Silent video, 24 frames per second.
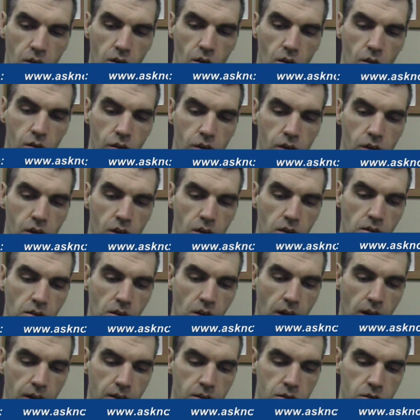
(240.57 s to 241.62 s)
The only
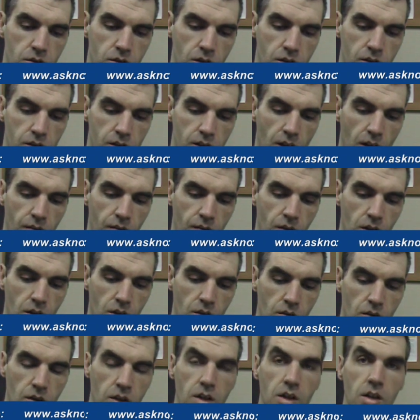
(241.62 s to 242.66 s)
extra stuff that
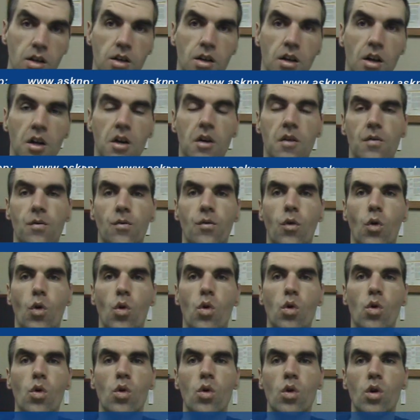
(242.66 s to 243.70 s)
you need
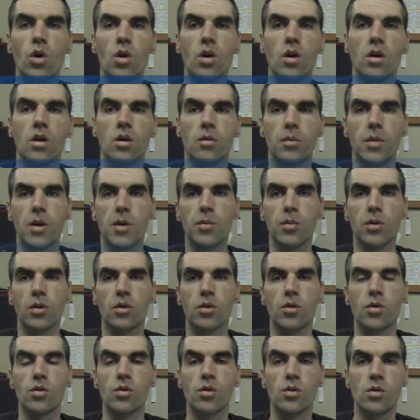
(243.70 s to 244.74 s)
for people
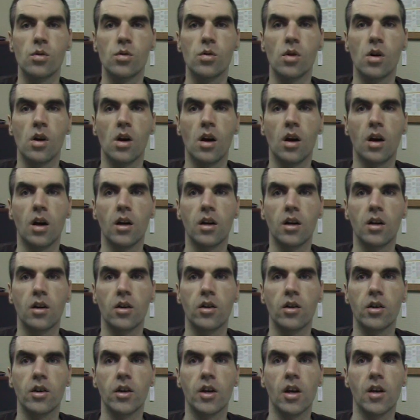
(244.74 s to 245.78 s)
who are
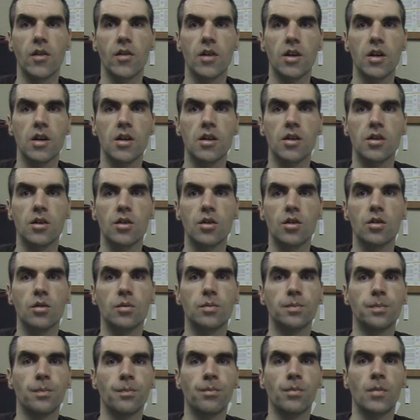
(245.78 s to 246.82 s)
currently on the E2
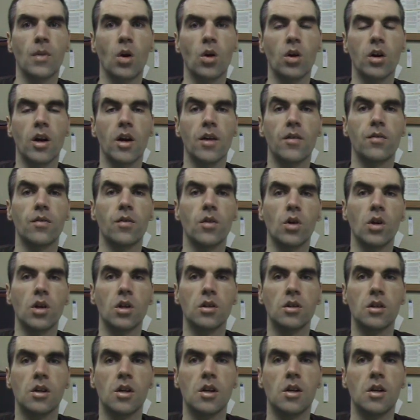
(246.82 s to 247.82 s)
or F4.